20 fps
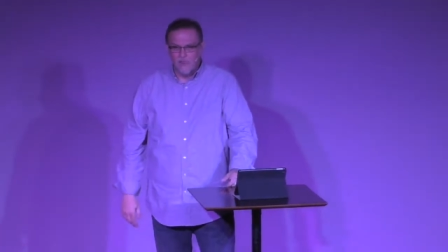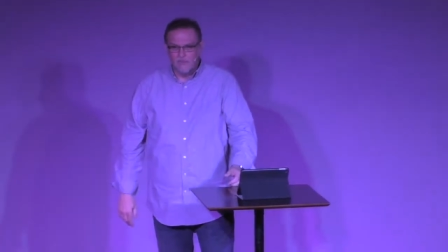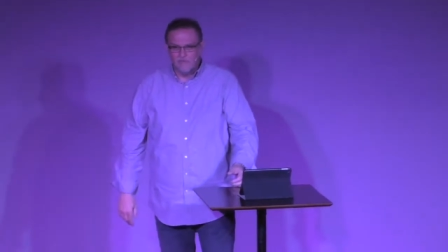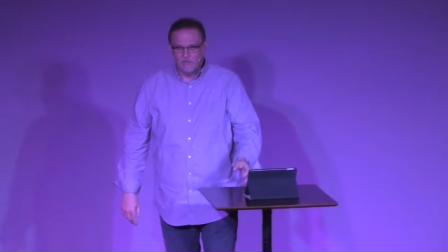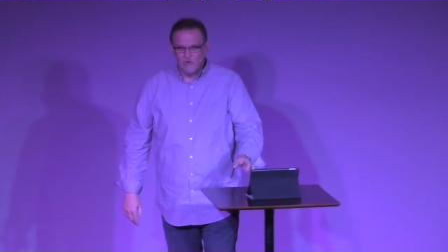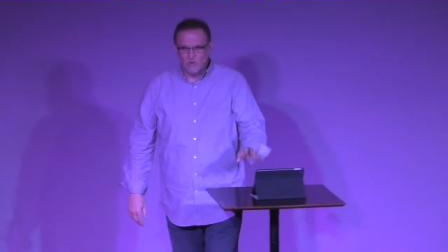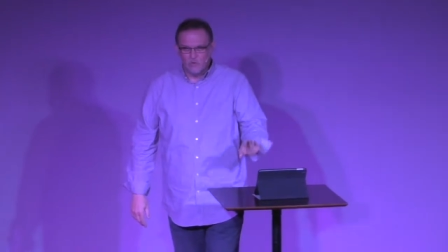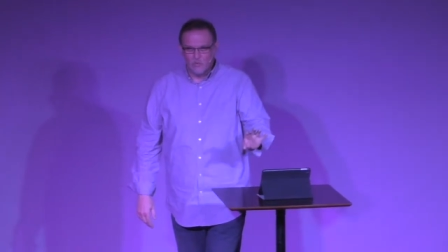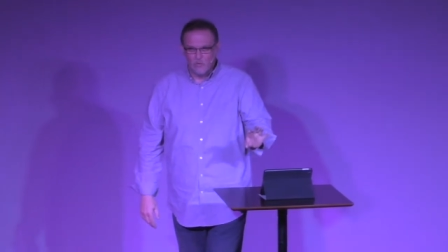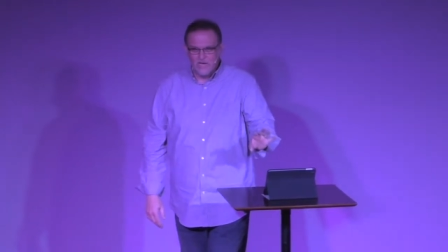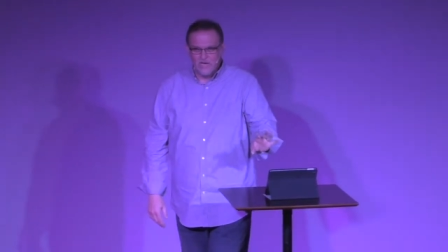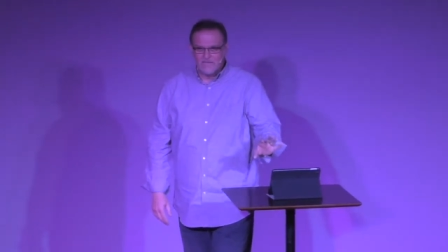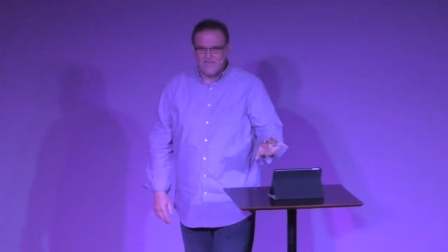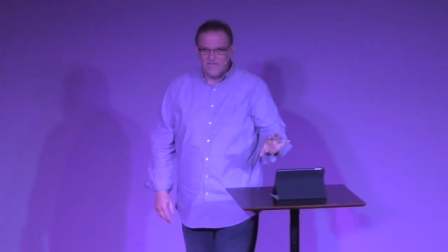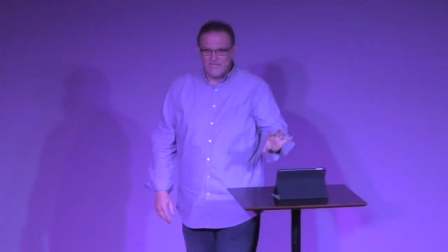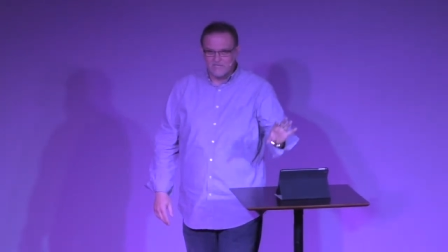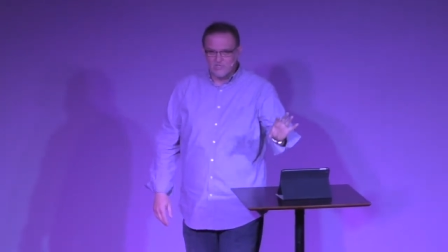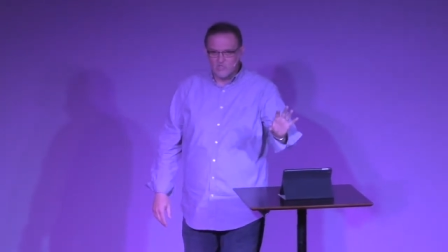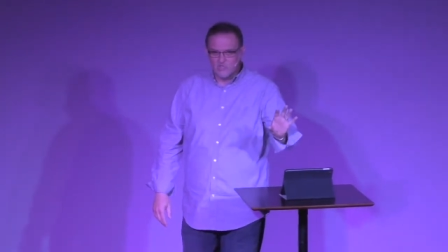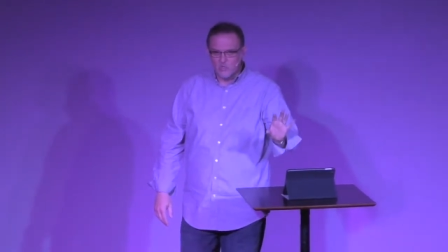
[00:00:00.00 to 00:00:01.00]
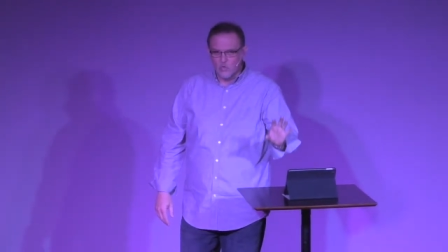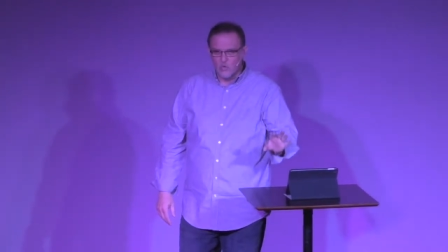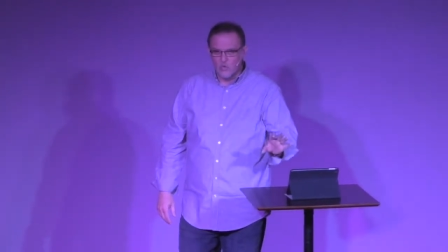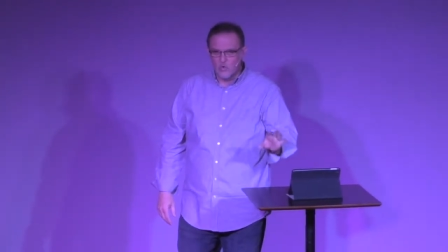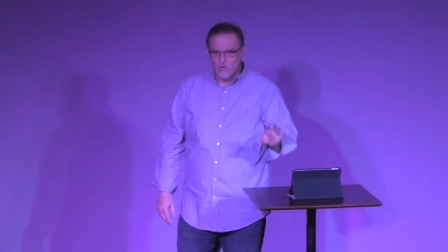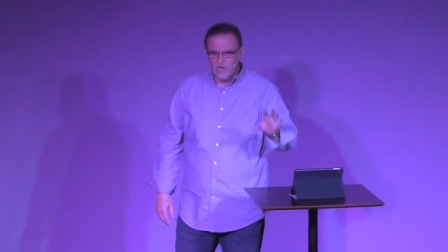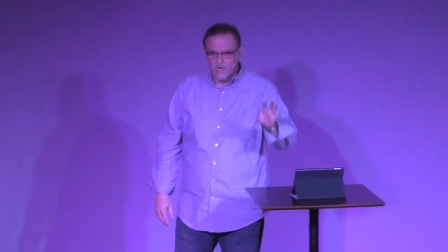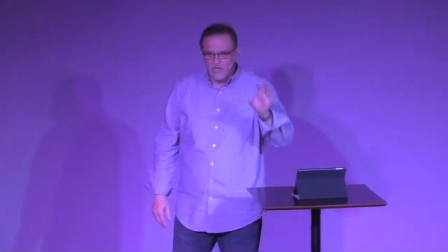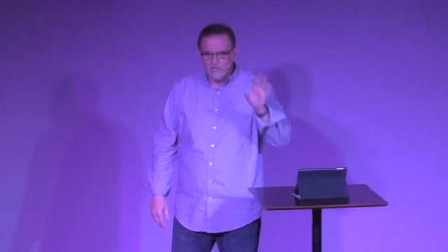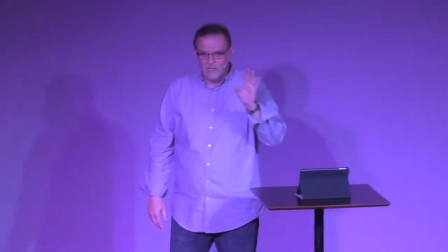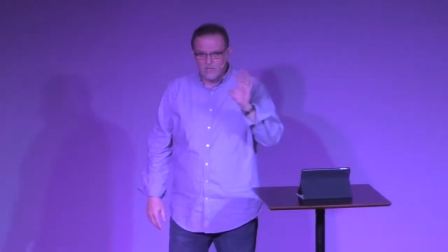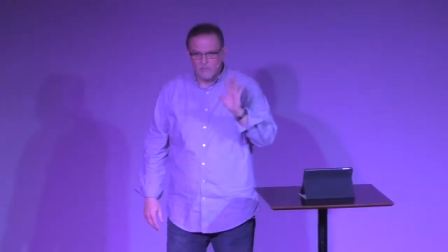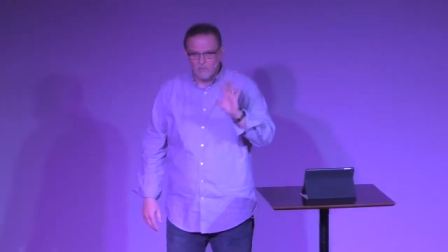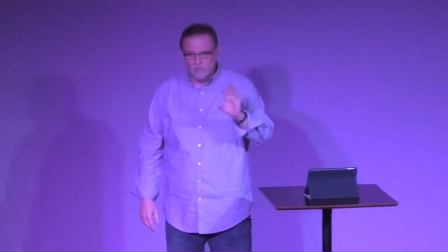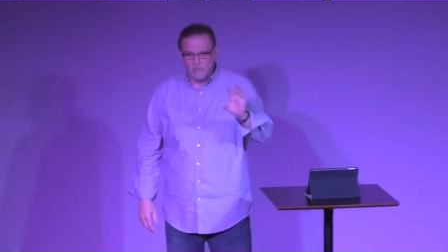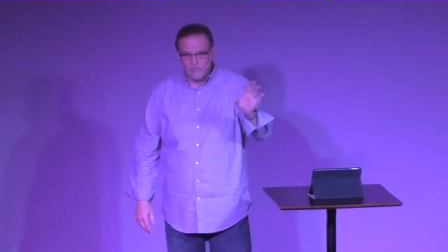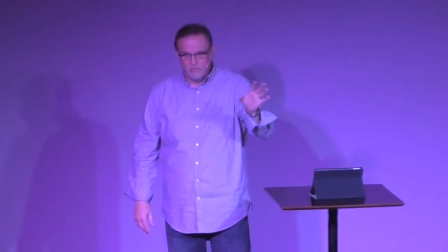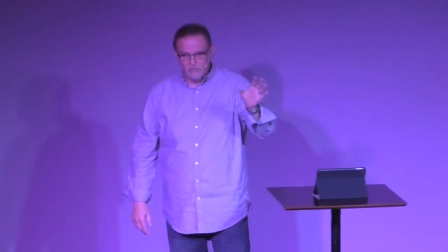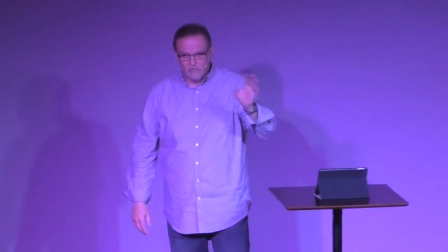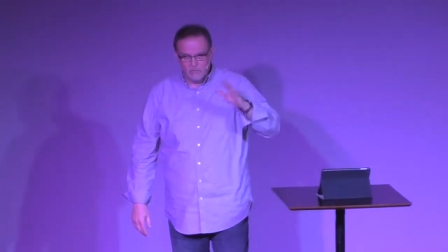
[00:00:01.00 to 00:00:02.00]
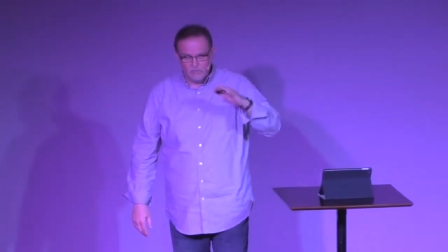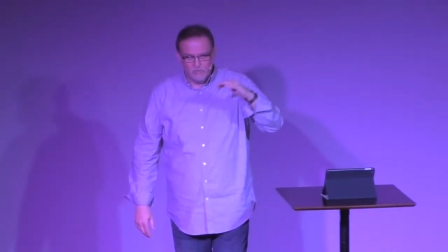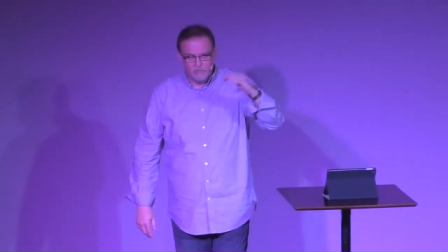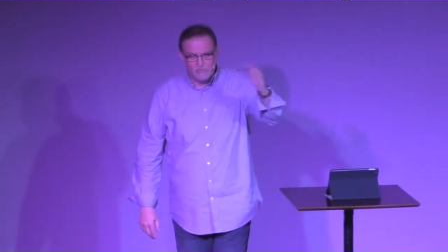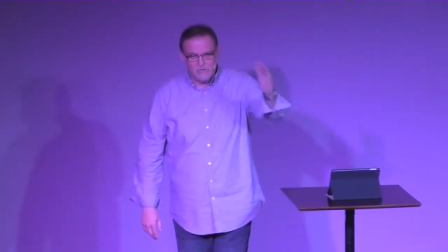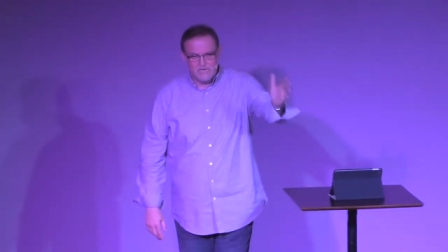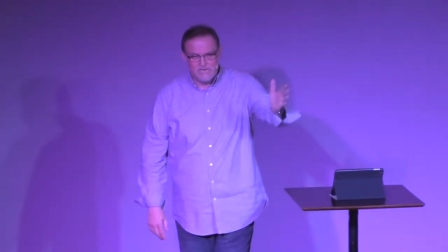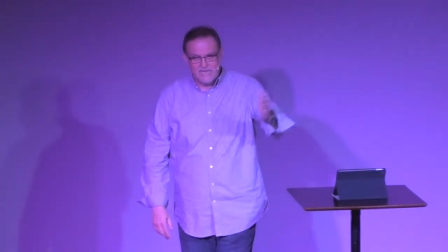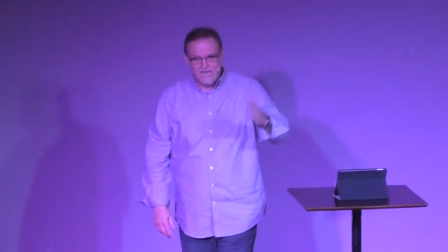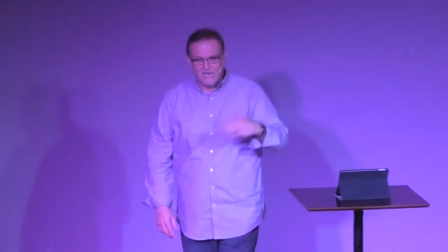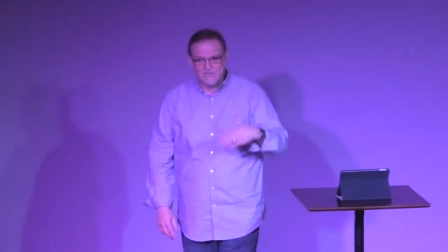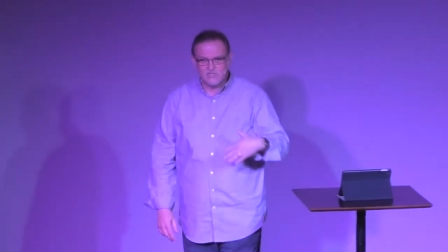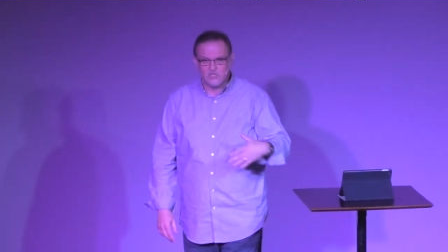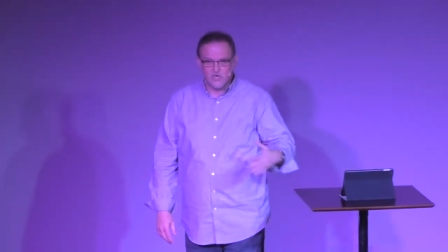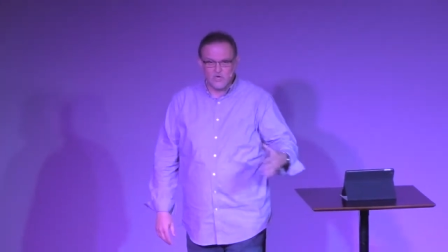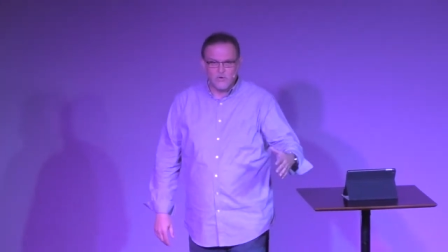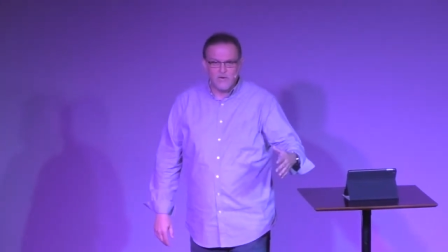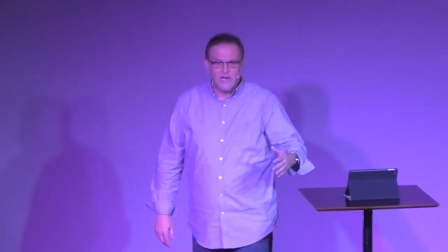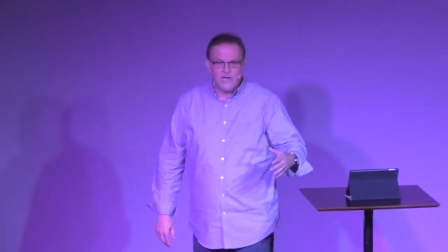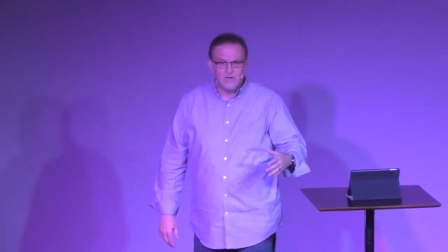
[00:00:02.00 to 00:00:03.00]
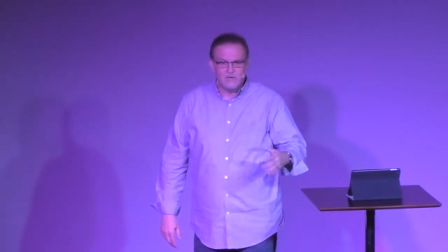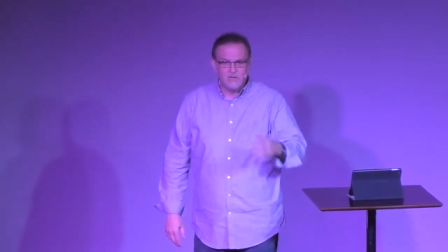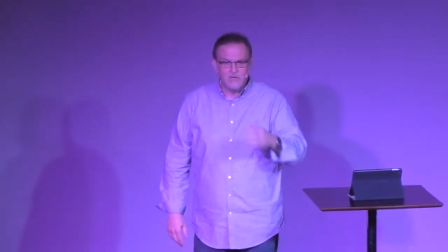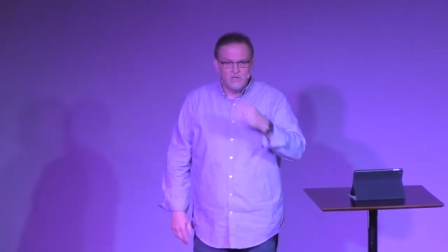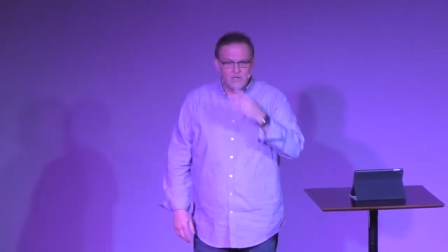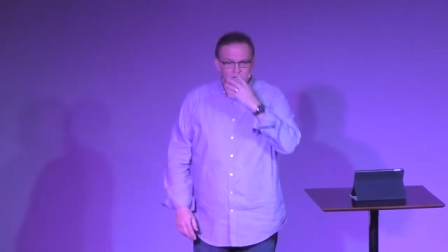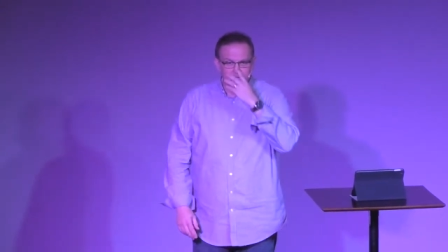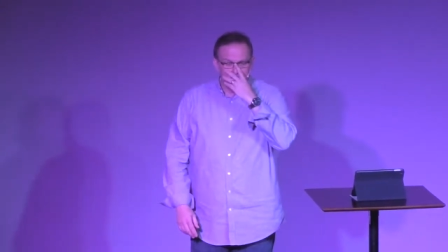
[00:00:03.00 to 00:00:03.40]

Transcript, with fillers: If you'll read that story that, we, that we've been dancing around,